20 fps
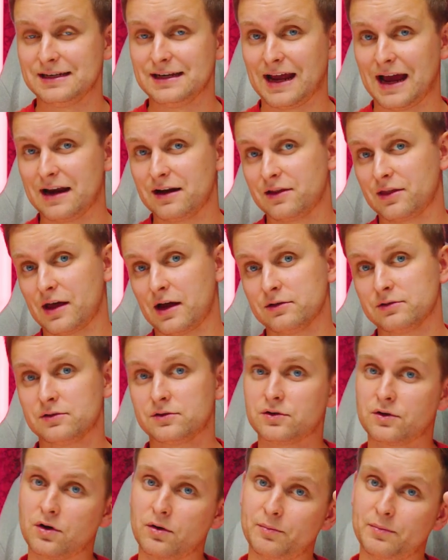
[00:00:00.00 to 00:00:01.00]

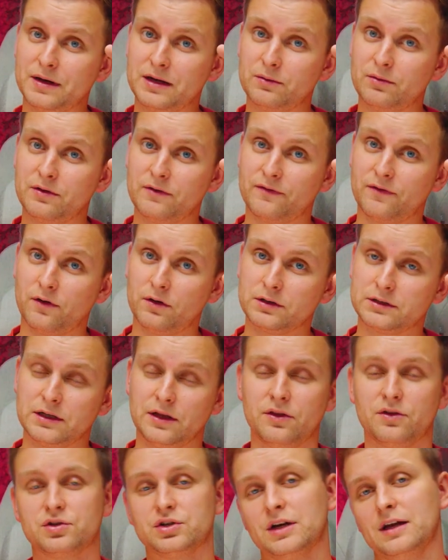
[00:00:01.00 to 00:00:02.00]
9000 to compete with the
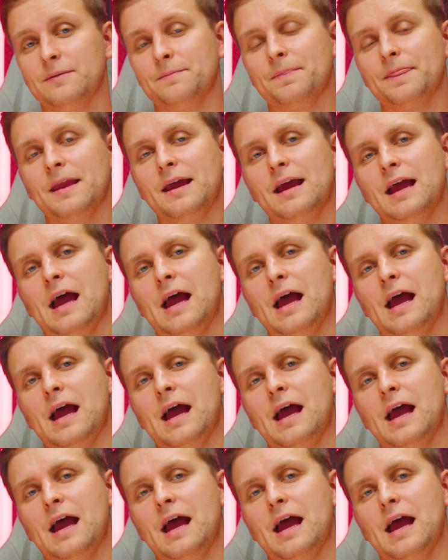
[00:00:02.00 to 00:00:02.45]
14th gen,